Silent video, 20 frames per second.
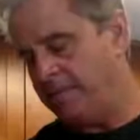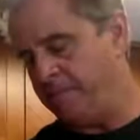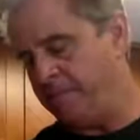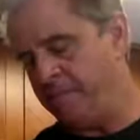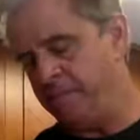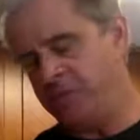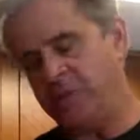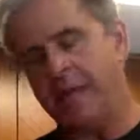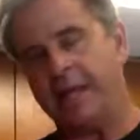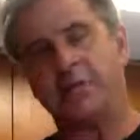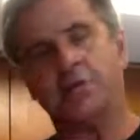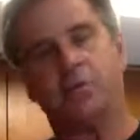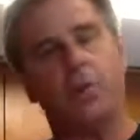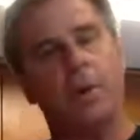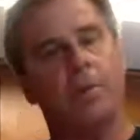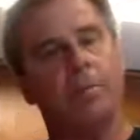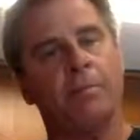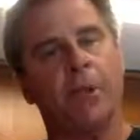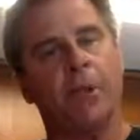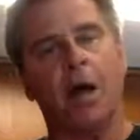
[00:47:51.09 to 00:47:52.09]
so that's
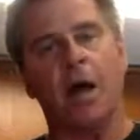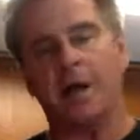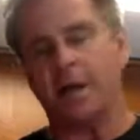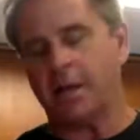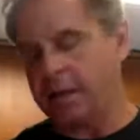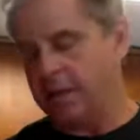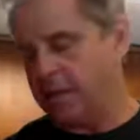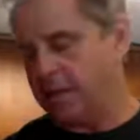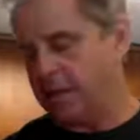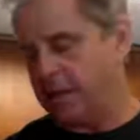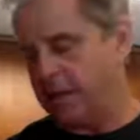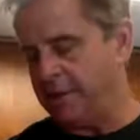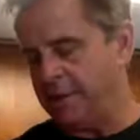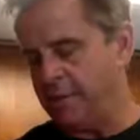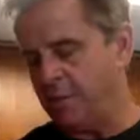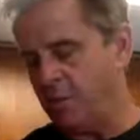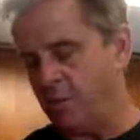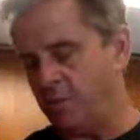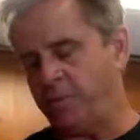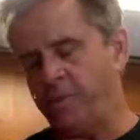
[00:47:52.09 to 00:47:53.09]
1 block. And
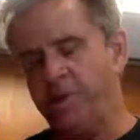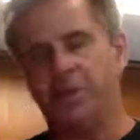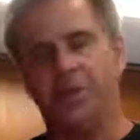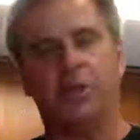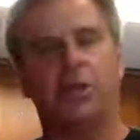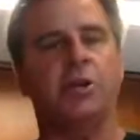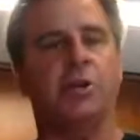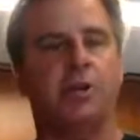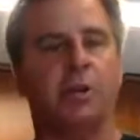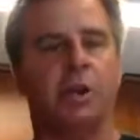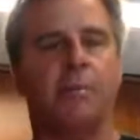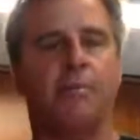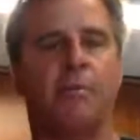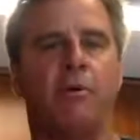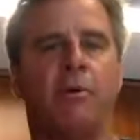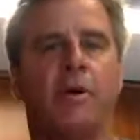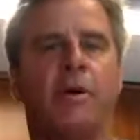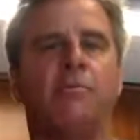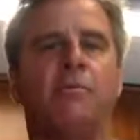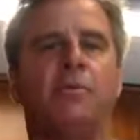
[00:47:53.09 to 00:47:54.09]
then we'll put the
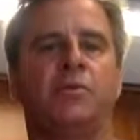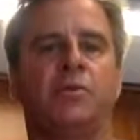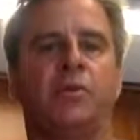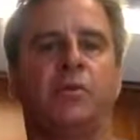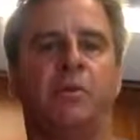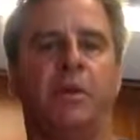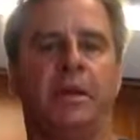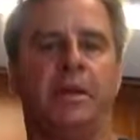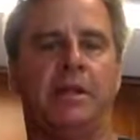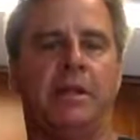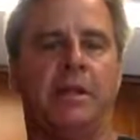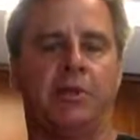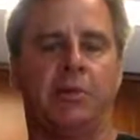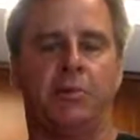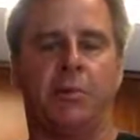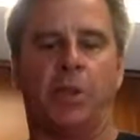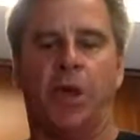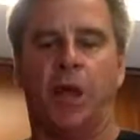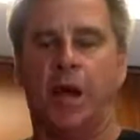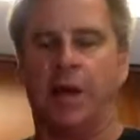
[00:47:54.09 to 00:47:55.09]
cucumber in, which would be another
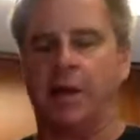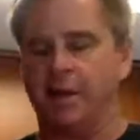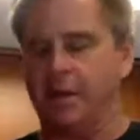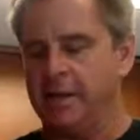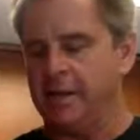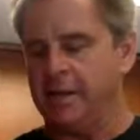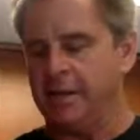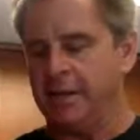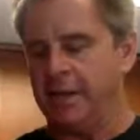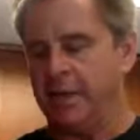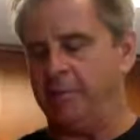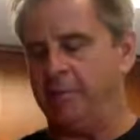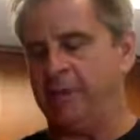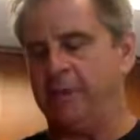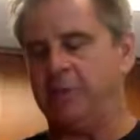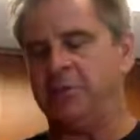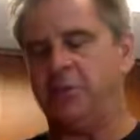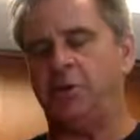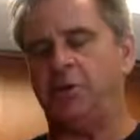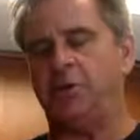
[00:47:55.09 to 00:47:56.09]
block. That'll be
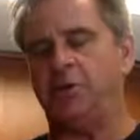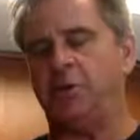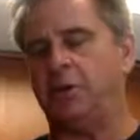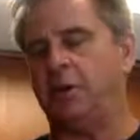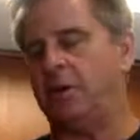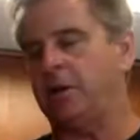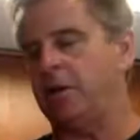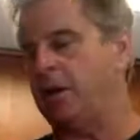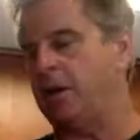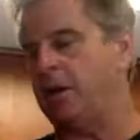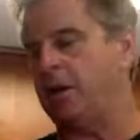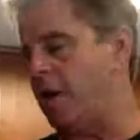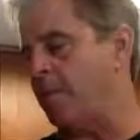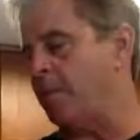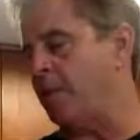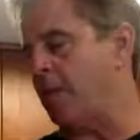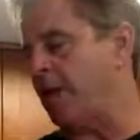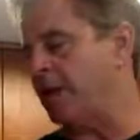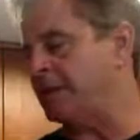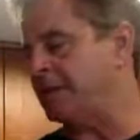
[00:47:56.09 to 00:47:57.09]
a 2
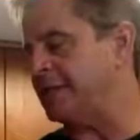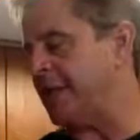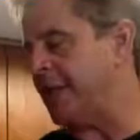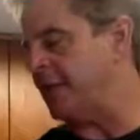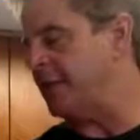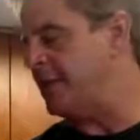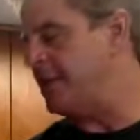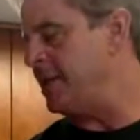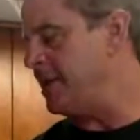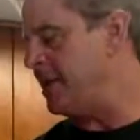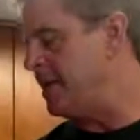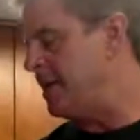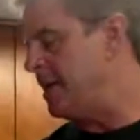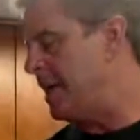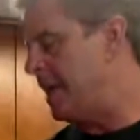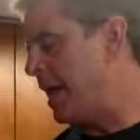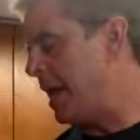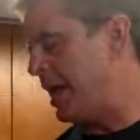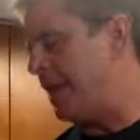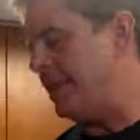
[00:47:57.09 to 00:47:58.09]
block salad.
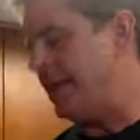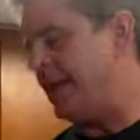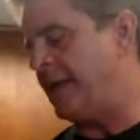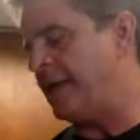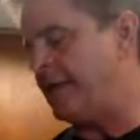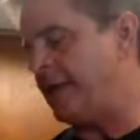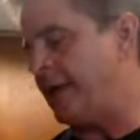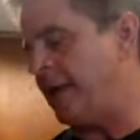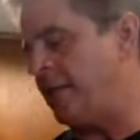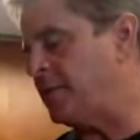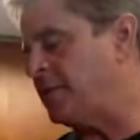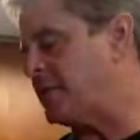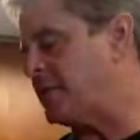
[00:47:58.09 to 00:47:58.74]
And then I was